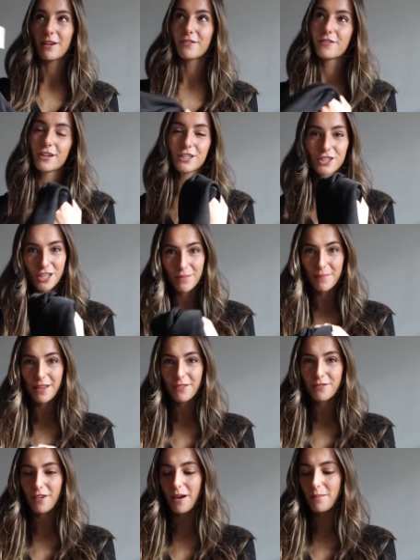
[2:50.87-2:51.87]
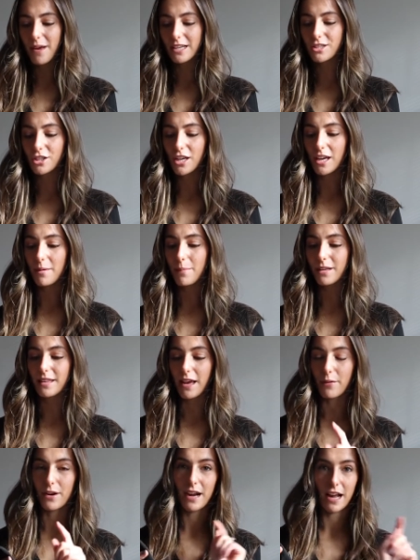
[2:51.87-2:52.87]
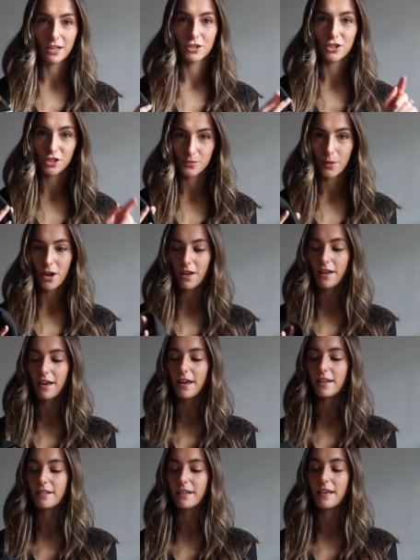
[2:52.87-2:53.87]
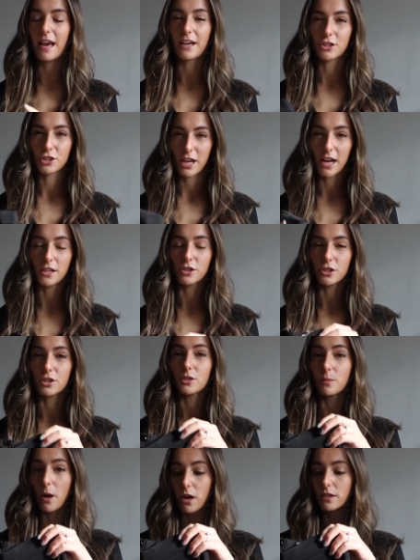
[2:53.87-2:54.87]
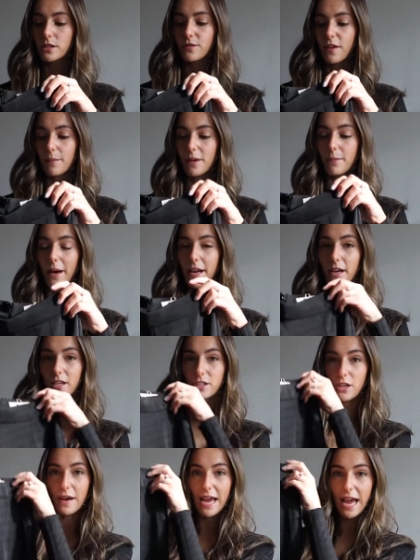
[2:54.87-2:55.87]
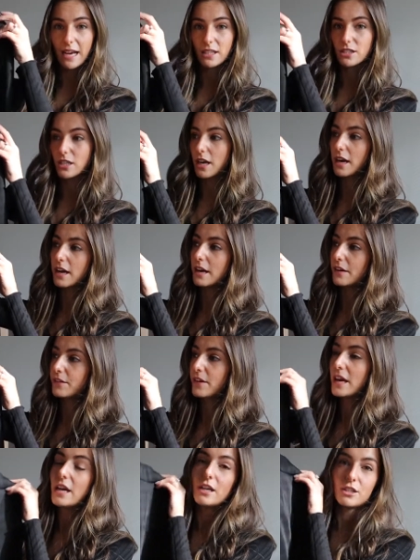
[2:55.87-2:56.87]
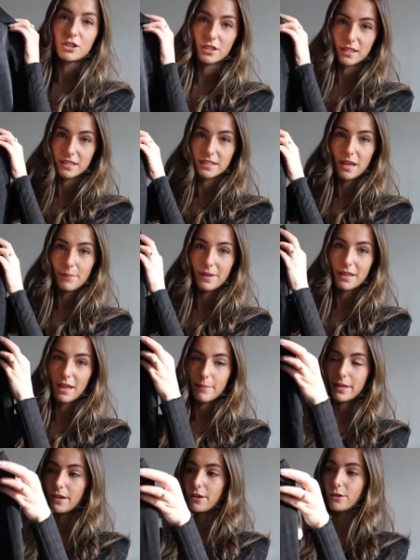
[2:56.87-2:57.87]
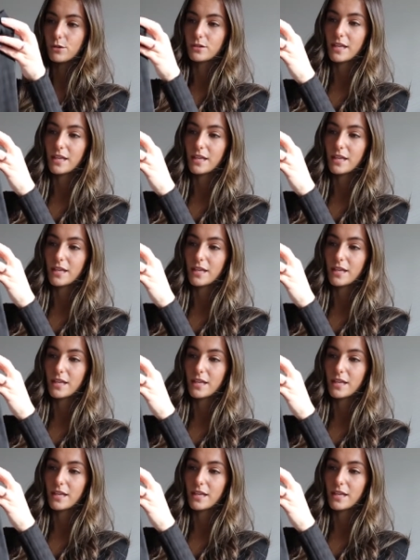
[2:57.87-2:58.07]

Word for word: my first shipment from Meshki, but they were an extra small and the extra extra smalls fit me better, so I asked her if she could send me them in a new